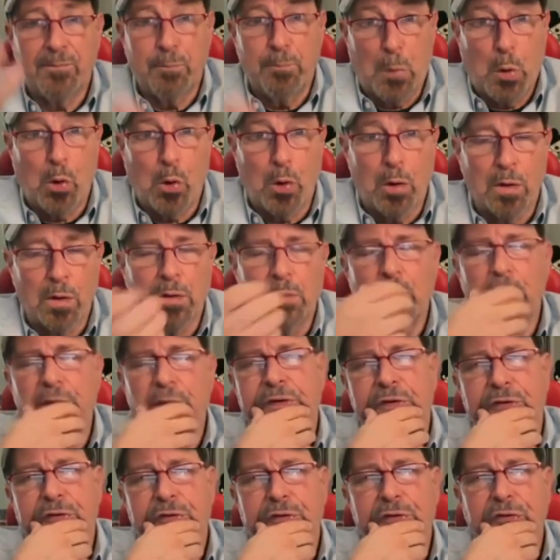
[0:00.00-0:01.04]
more
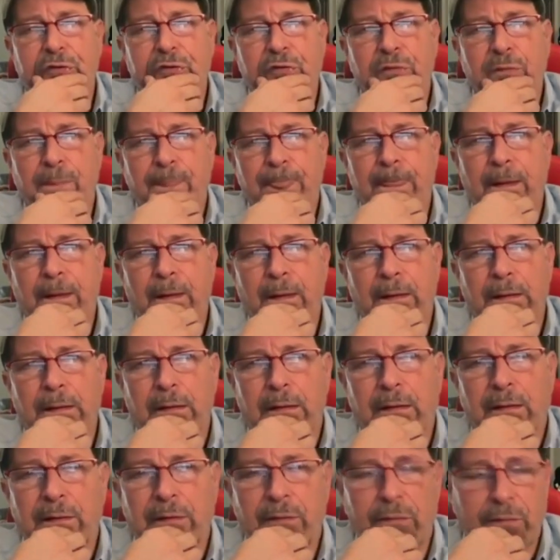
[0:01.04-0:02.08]
witnesses
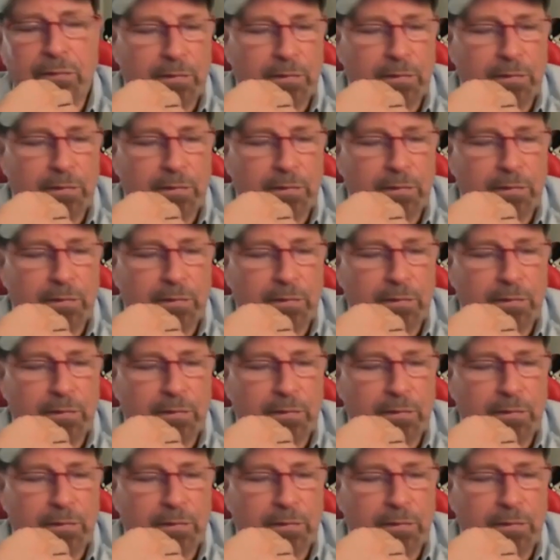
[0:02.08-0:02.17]
than